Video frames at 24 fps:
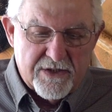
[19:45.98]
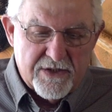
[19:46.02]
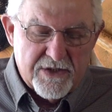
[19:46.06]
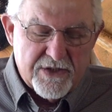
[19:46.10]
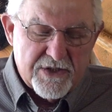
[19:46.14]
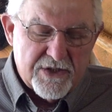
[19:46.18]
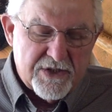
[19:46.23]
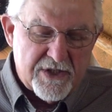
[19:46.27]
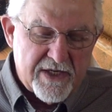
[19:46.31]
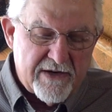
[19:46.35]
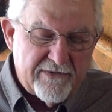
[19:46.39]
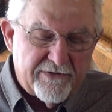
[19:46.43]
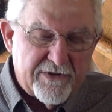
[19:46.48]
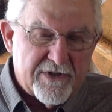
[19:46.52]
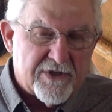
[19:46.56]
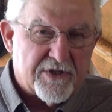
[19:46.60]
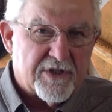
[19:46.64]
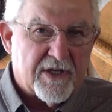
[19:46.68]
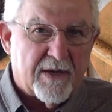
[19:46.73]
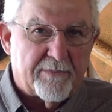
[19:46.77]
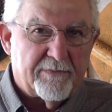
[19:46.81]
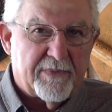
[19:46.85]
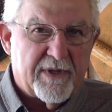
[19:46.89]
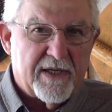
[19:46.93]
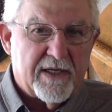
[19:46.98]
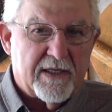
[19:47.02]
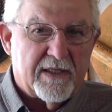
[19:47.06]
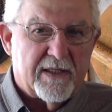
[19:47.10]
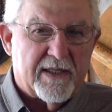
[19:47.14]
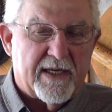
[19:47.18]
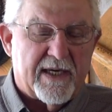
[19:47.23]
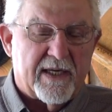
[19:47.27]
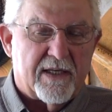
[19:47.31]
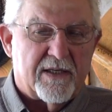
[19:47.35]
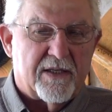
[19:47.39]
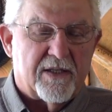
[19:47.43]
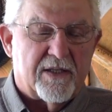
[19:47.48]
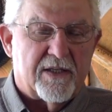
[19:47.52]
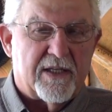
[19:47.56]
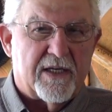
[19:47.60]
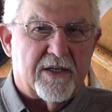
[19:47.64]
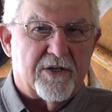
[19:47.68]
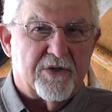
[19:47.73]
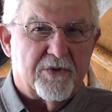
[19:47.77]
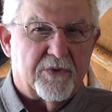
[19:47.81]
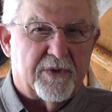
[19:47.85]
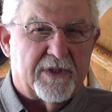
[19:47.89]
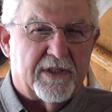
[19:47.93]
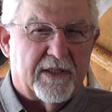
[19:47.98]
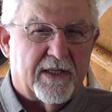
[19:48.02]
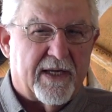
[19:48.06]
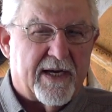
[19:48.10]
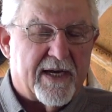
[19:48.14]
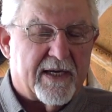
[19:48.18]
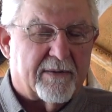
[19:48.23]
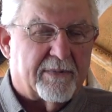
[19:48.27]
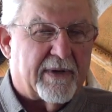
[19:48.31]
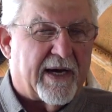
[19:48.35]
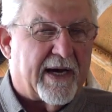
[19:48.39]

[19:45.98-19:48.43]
see if it's something that you would like.